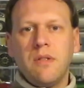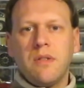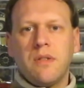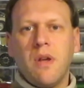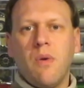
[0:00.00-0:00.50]

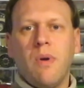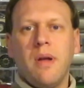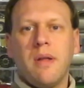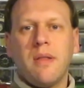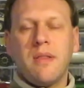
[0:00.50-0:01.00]
So,
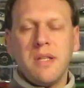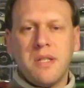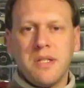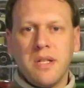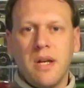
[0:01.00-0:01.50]

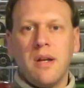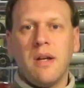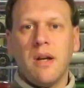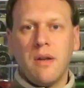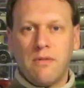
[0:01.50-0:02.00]
this is
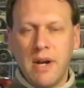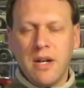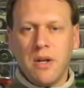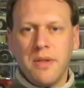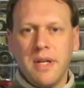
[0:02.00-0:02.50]
a
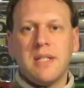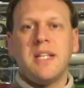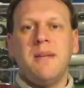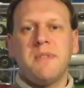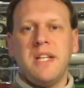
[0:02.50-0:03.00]
wrinkle that
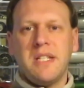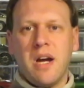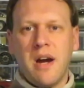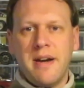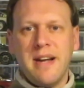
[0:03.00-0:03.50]
teams need
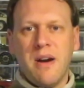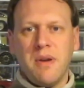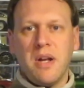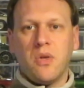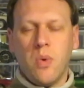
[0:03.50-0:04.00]
to iron
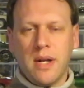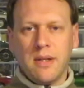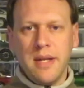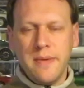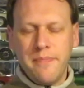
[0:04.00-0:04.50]
out, and
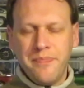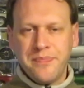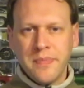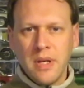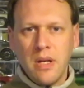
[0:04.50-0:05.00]
quickly.
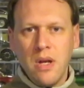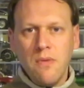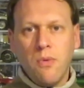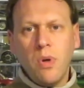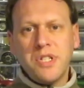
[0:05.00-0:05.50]

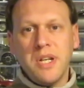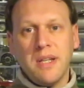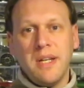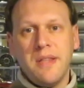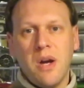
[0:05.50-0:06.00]

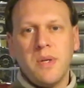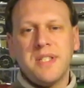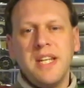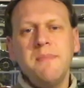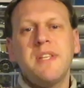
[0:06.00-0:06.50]
Fortunately, though, it
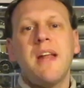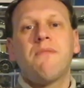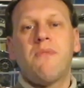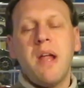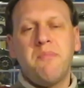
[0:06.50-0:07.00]
seems that
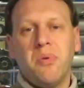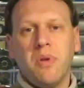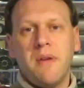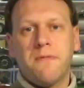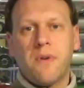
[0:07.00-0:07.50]
Red
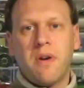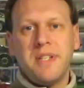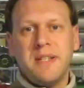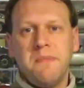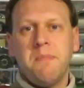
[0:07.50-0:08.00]
Bull and
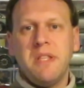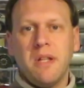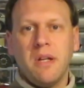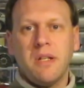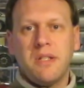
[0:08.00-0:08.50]
Ferrari seem to be
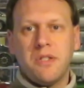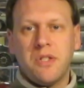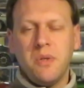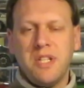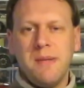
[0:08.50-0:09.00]
the
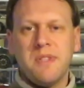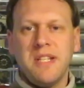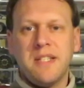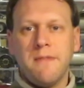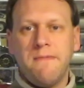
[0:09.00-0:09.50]
two teams
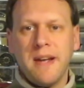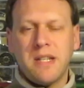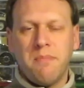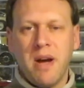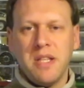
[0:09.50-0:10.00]
least
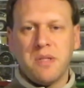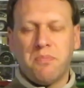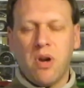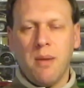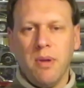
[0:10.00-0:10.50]
affected by this
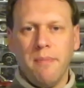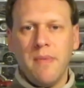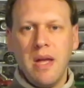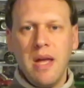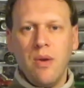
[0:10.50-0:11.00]
problem,
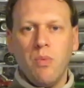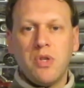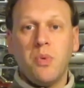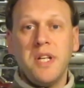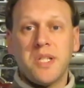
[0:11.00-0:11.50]

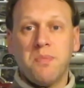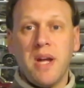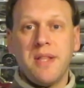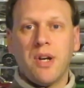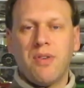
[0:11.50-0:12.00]
which would
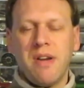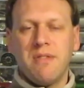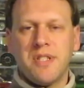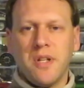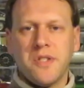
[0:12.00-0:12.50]
explain their great
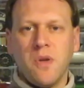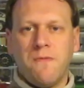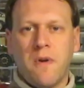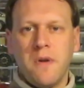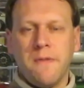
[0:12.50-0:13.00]
results so
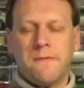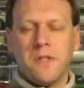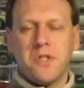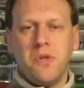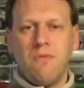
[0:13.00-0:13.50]
far in the
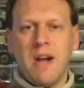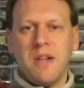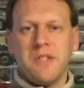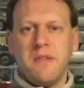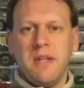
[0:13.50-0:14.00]
first two
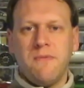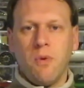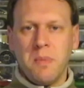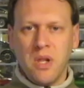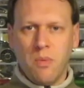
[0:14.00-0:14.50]
rounds of the
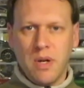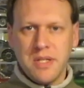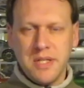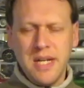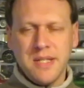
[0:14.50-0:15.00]
Formula
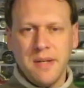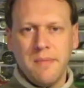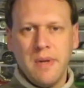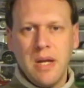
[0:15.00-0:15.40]
One season.